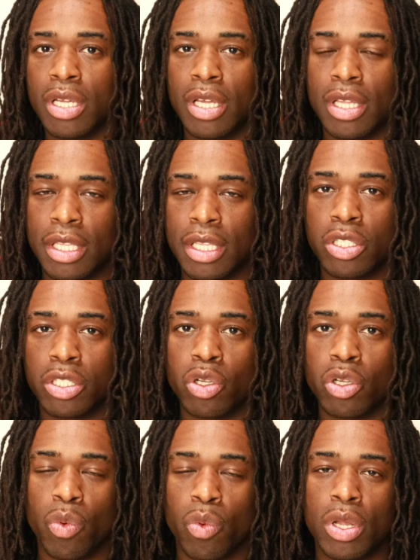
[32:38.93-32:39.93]
This is your
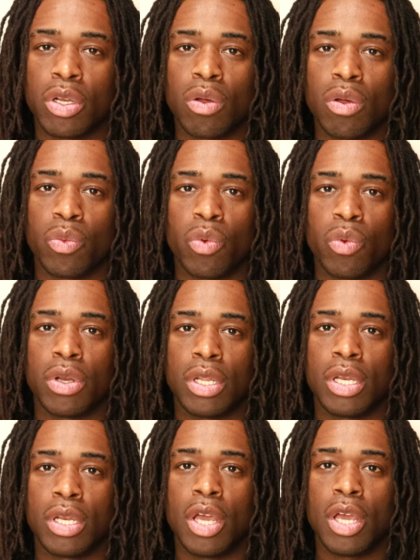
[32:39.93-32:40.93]
one and only warning.
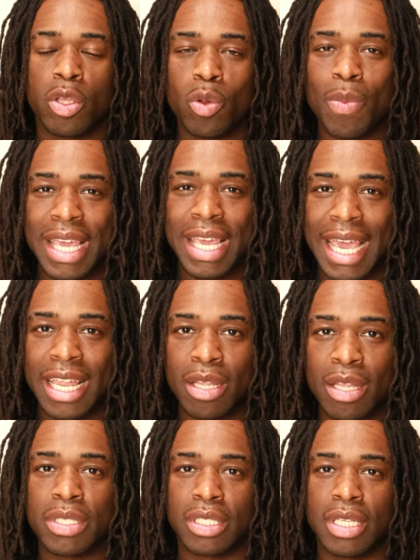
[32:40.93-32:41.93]
You make any
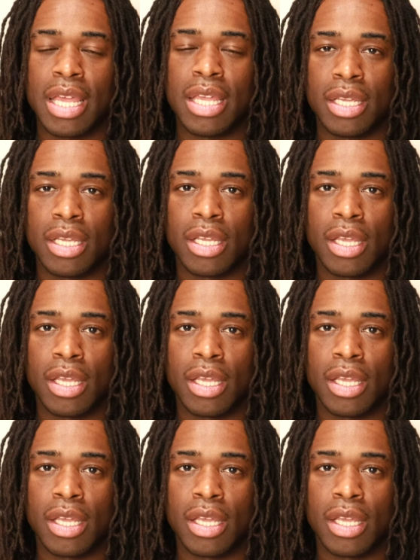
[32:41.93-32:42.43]
mistake